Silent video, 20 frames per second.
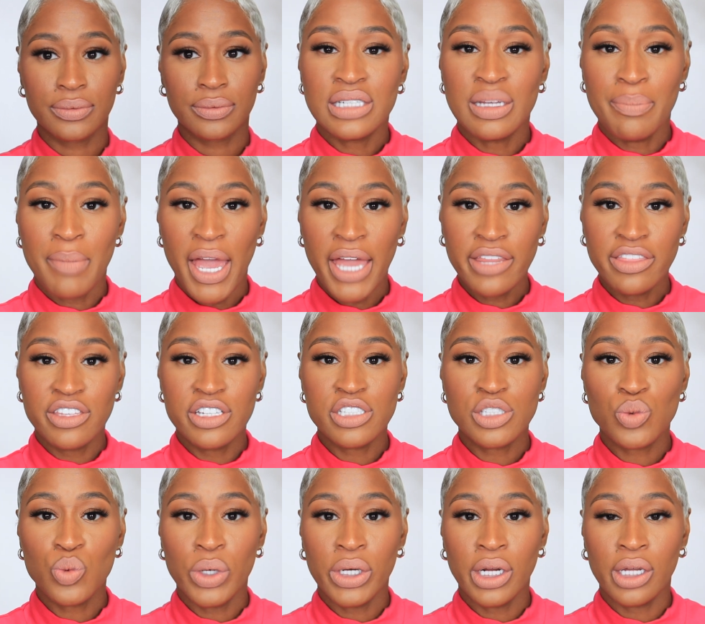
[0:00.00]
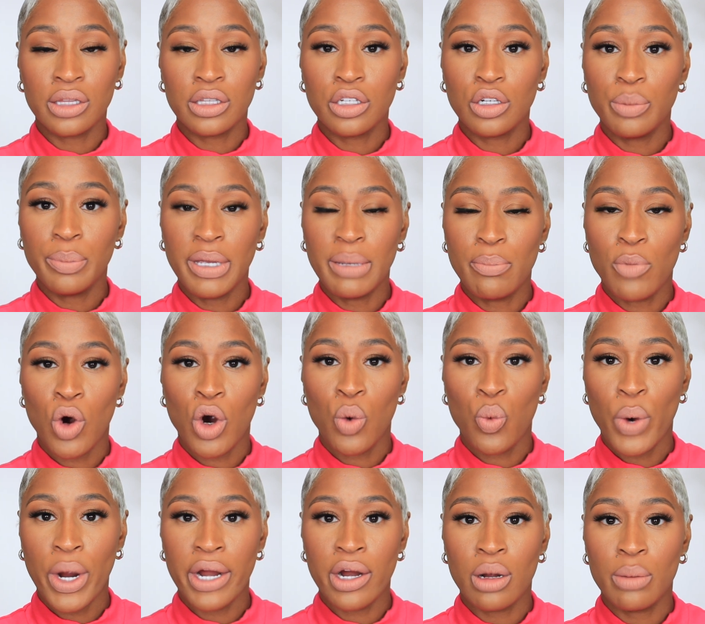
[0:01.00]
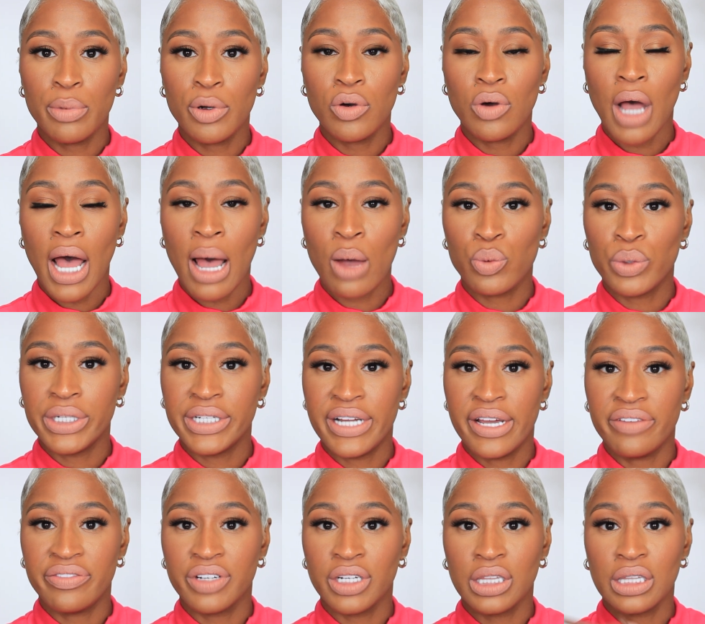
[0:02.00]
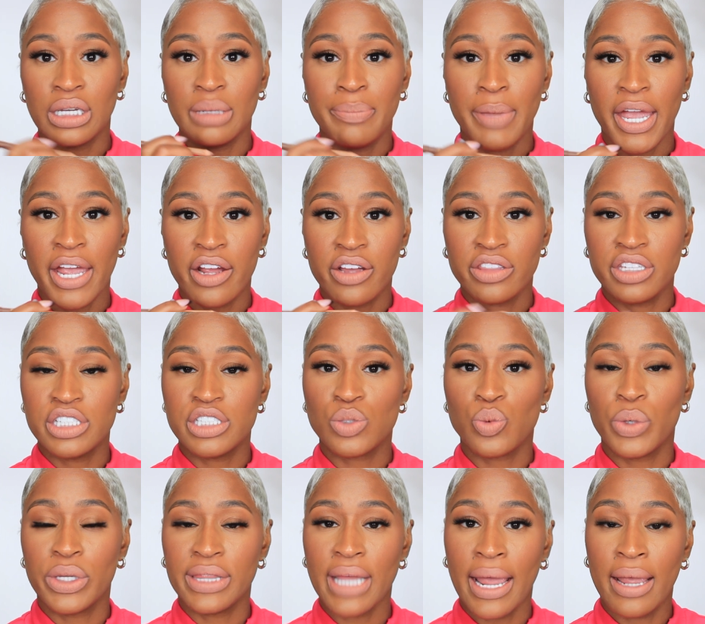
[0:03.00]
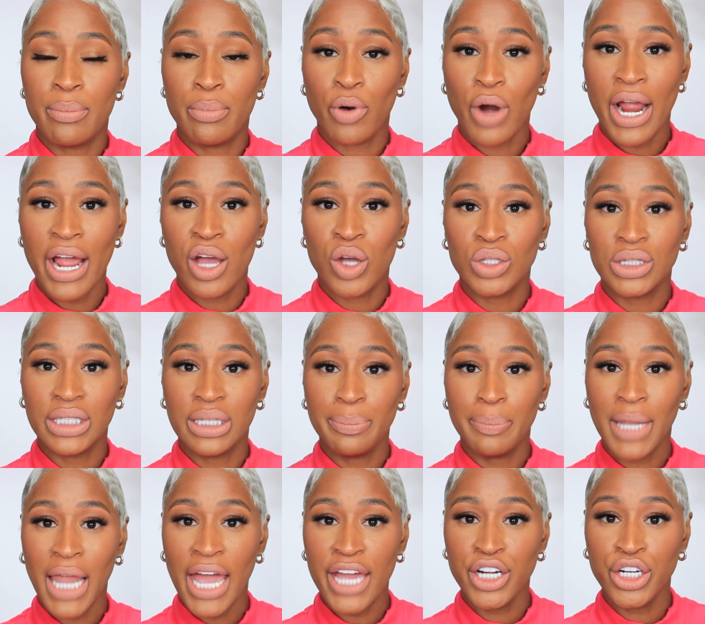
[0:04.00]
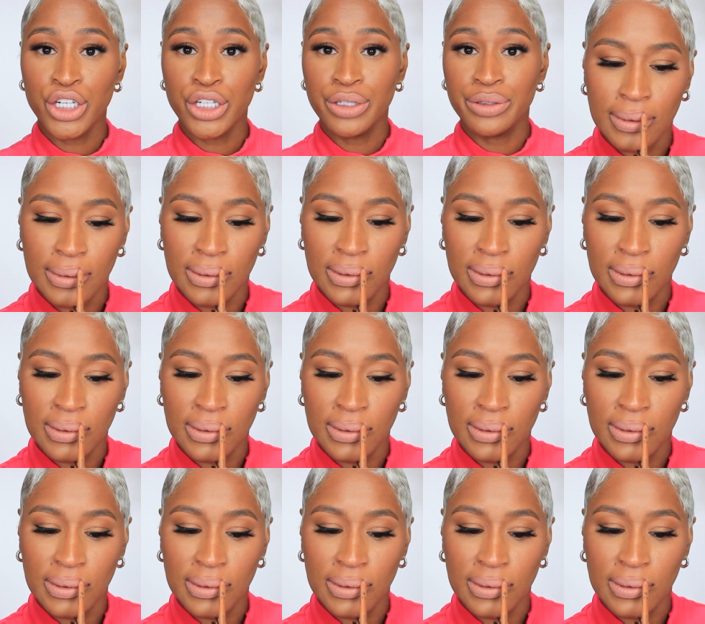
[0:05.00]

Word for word: To make this one a little bit more wearable, I would definitely pair this with a brown lip liner.